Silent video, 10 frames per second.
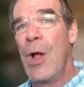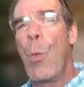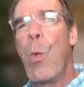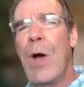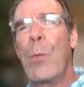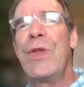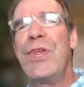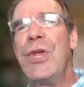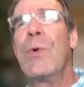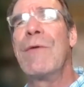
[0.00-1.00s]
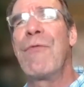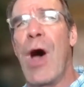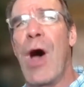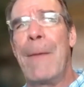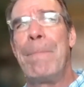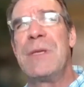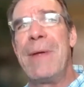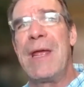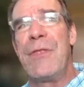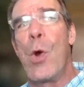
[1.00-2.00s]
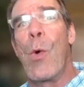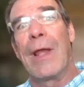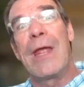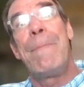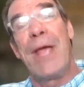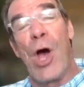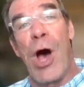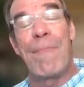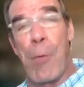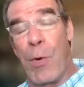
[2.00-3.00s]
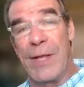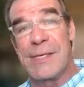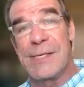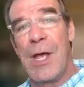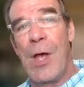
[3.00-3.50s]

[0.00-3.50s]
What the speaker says: what would you have thought to be your leaping off points?